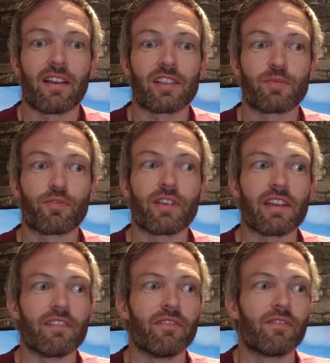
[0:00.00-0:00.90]

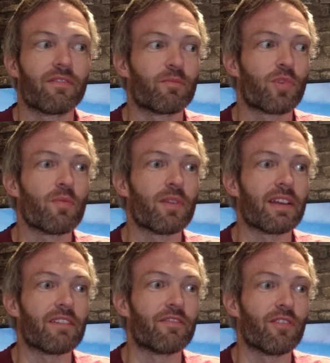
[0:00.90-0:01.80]
Esprit
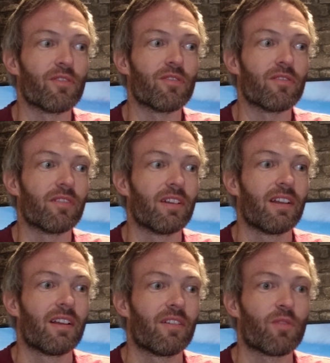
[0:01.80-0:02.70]
probably for,
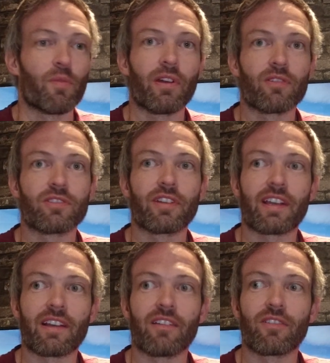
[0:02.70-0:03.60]
well, when I was
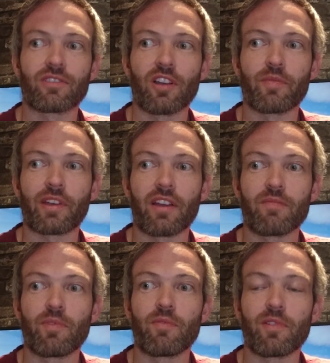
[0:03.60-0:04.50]
looking a long time
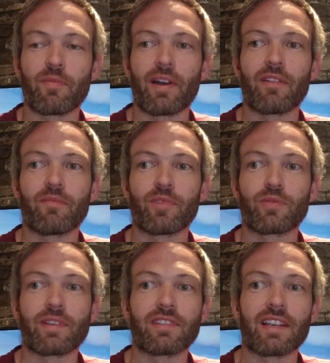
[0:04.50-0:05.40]
ago, probably about
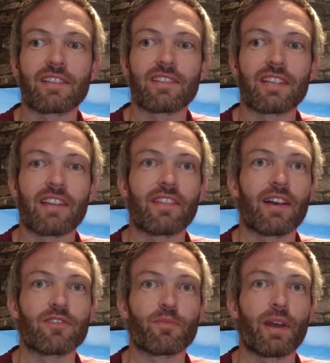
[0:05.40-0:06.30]
between £6,000 and
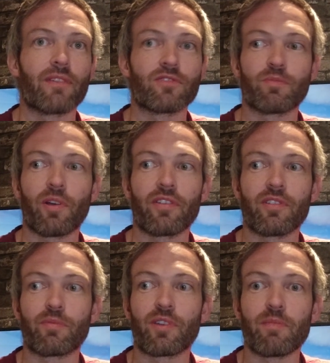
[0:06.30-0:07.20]
£10,000 would buy you
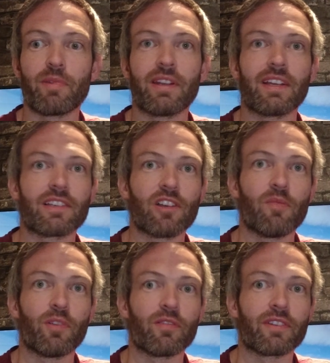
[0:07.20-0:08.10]
a pretty mint
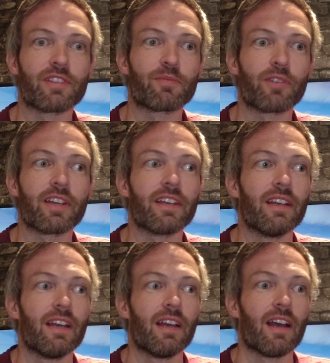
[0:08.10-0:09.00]
example of an Esprit.
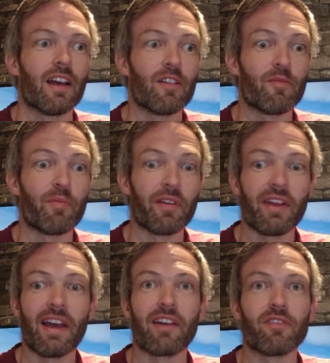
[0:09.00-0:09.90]
But
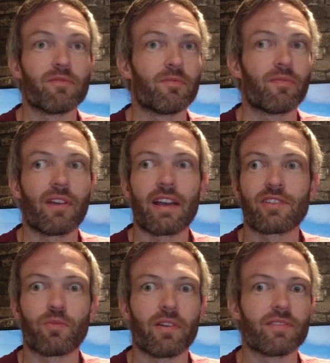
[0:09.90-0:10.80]
now
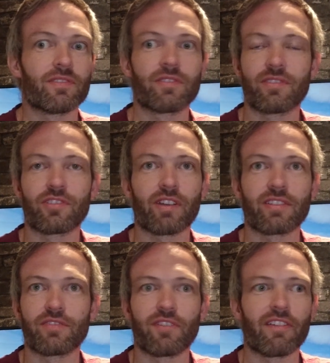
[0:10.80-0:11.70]
S1s,
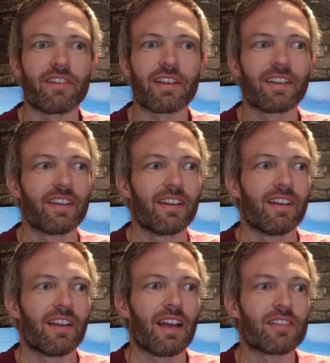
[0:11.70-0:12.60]
stratospheric,
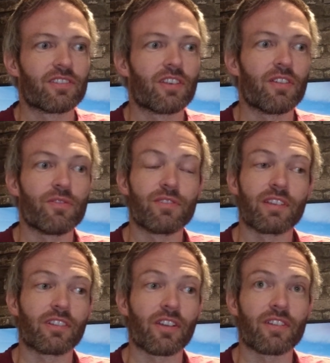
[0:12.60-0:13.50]
S2s
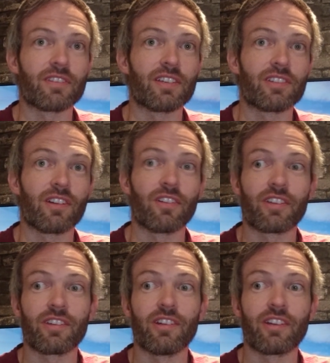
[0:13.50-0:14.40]
in good condition,
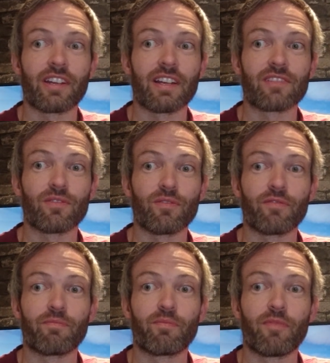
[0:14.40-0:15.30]
you're looking at sort
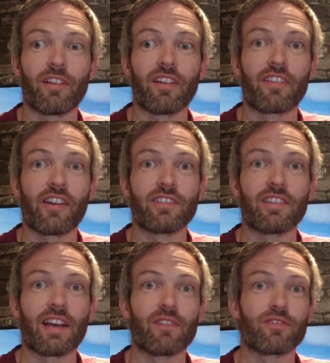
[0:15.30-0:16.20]
of
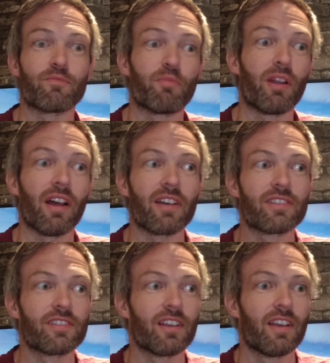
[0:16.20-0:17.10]
30,000
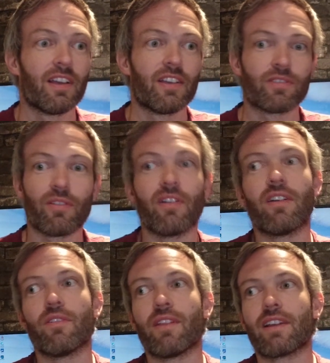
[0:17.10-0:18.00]
plus. So I
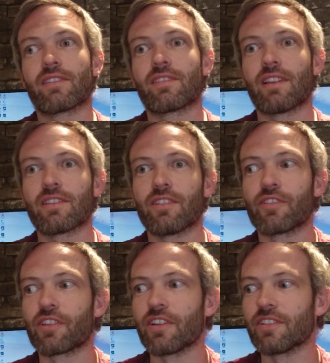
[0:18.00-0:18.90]
thought, oh, that's
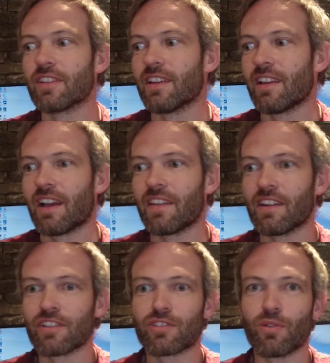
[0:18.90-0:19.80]
no good. And then
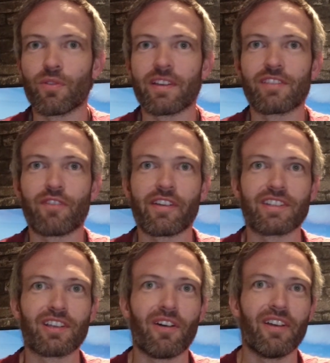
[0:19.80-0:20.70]
I saw this very
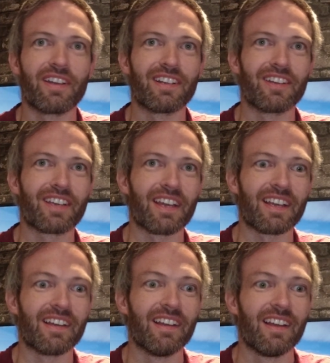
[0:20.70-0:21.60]
tired looking